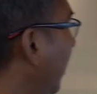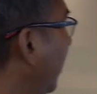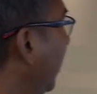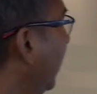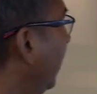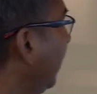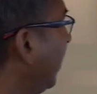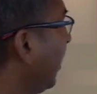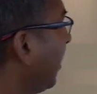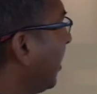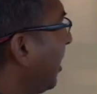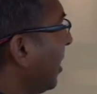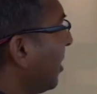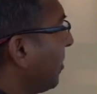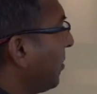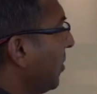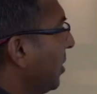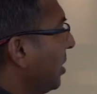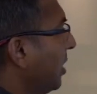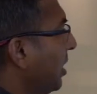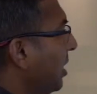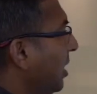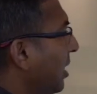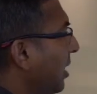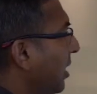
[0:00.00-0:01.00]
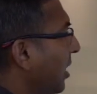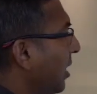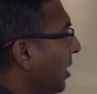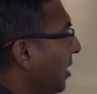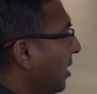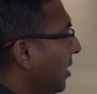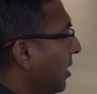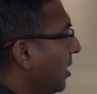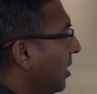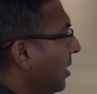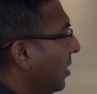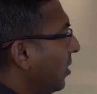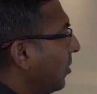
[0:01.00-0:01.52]
is a carbon
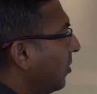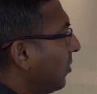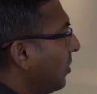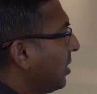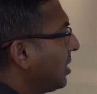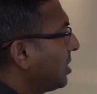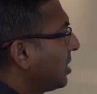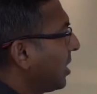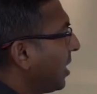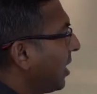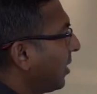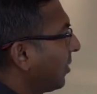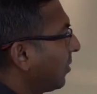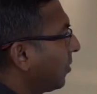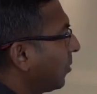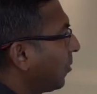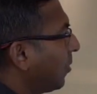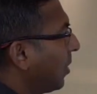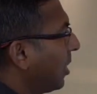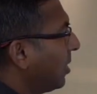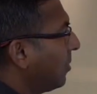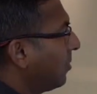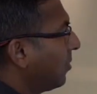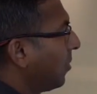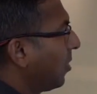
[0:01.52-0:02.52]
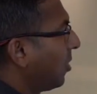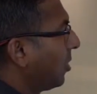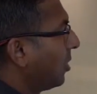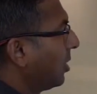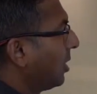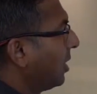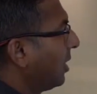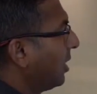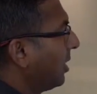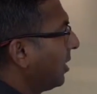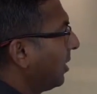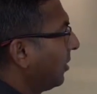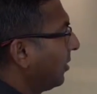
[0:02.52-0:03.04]
here which has 1 bond
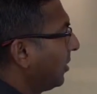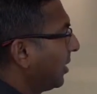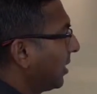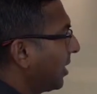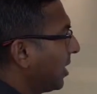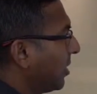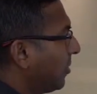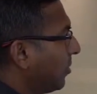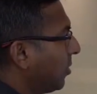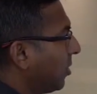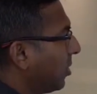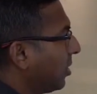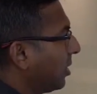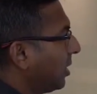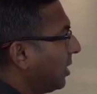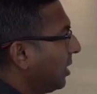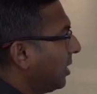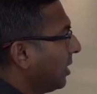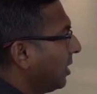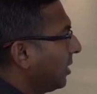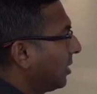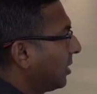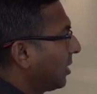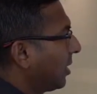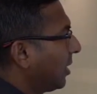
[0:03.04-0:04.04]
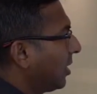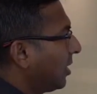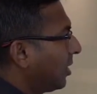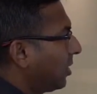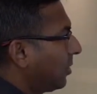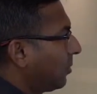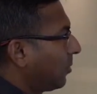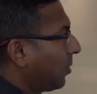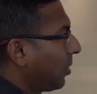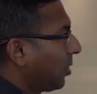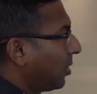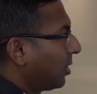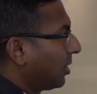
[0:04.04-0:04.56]
here, second bond here,
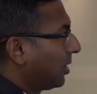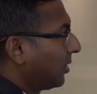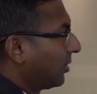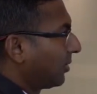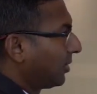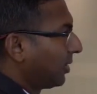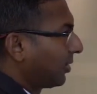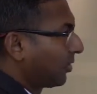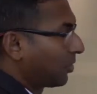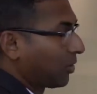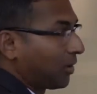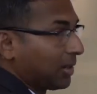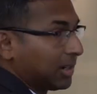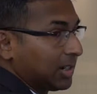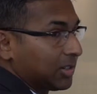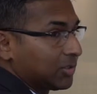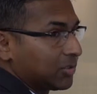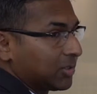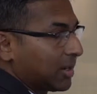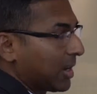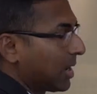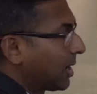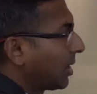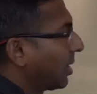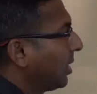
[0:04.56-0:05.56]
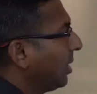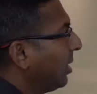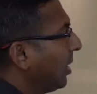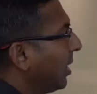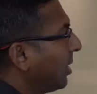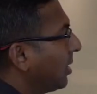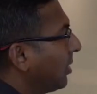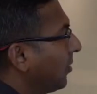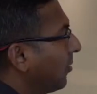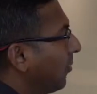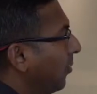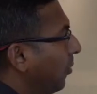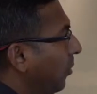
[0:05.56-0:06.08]
third bond is this solid triangle,
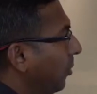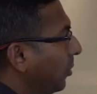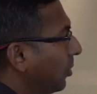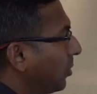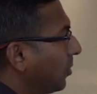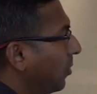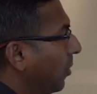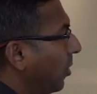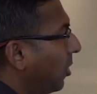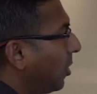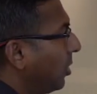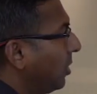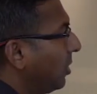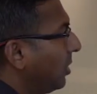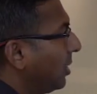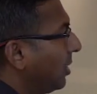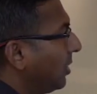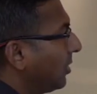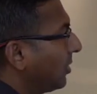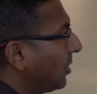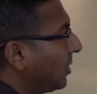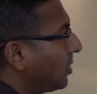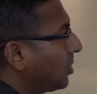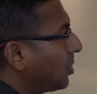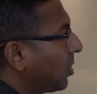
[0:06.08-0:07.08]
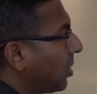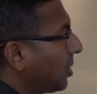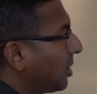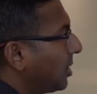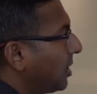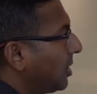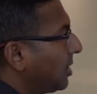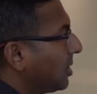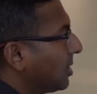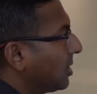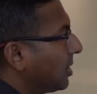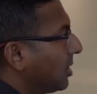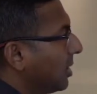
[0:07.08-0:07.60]
and the fourth bond is a
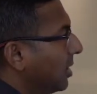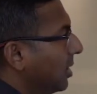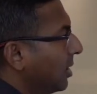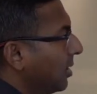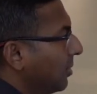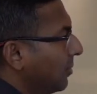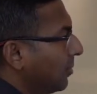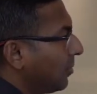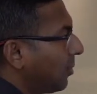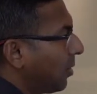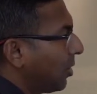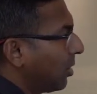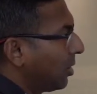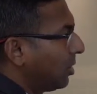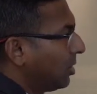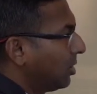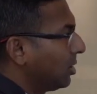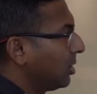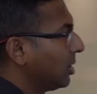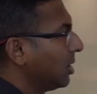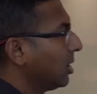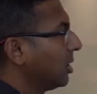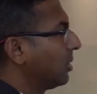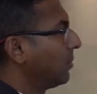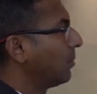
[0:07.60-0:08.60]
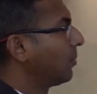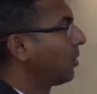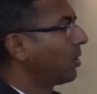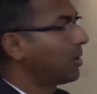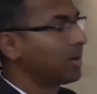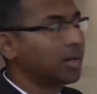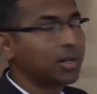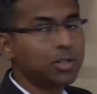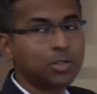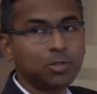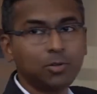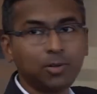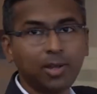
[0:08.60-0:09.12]
dotted bond
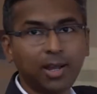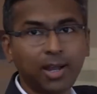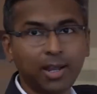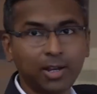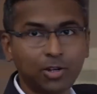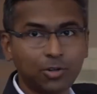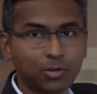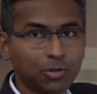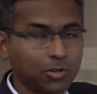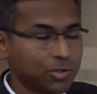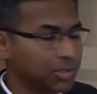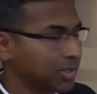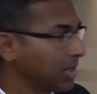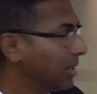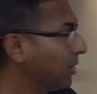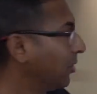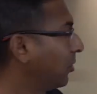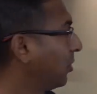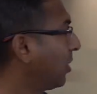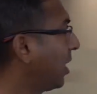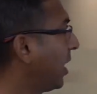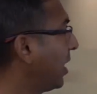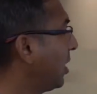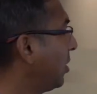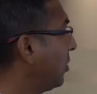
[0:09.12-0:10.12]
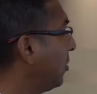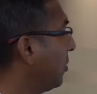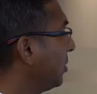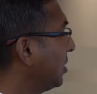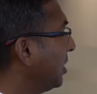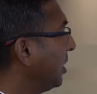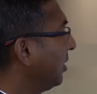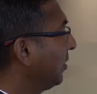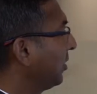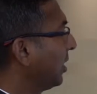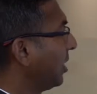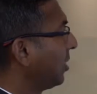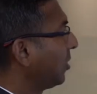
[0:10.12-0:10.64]
bonded to a hydrogen. So
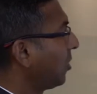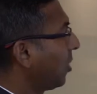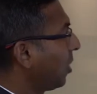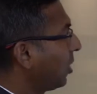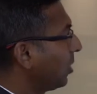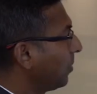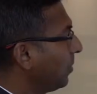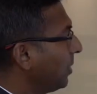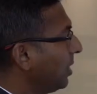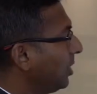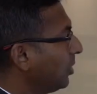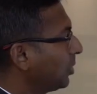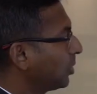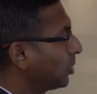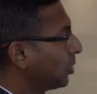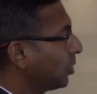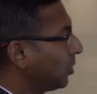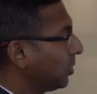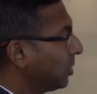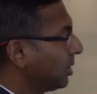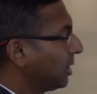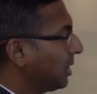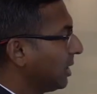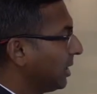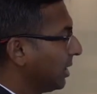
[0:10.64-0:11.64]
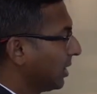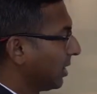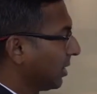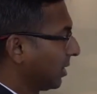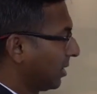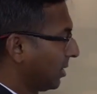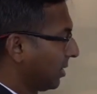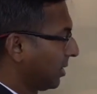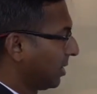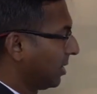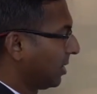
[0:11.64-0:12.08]
hydrogens are not being shown here,